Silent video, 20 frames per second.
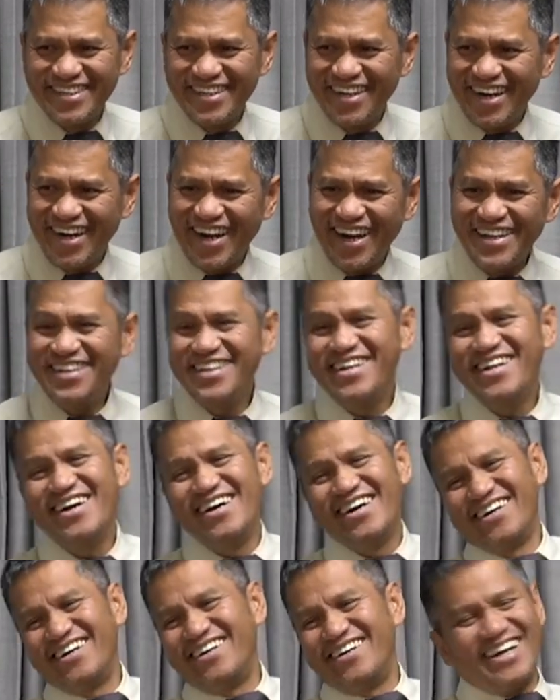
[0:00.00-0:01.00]
I don't know.
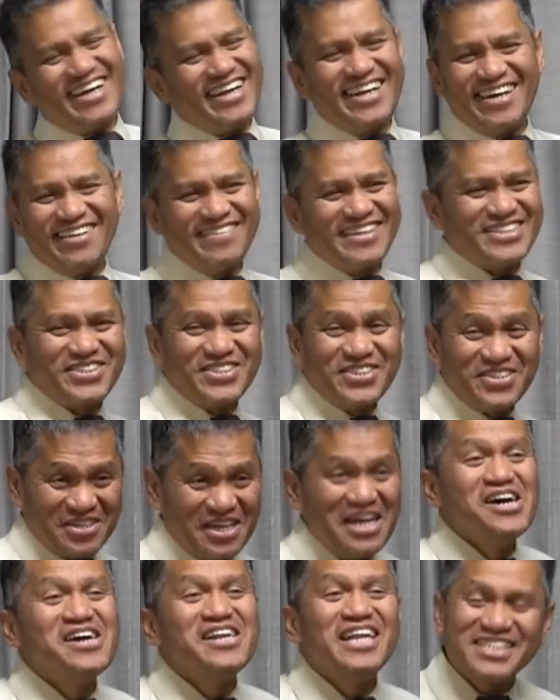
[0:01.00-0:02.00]
I'm not sure.
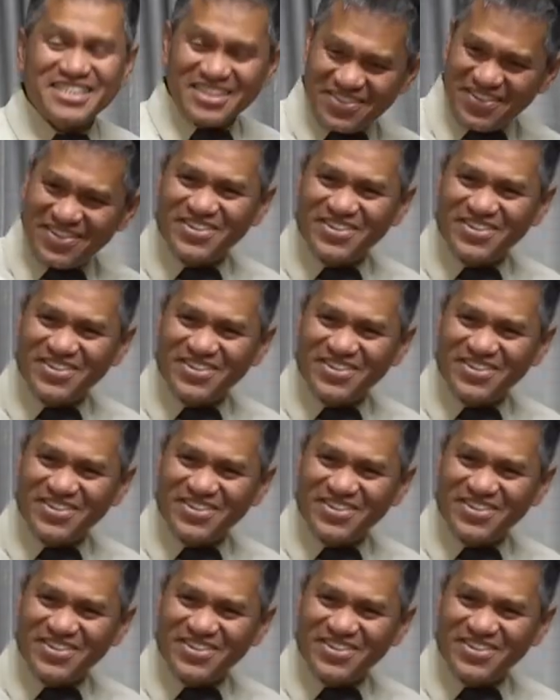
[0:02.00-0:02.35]
That's a good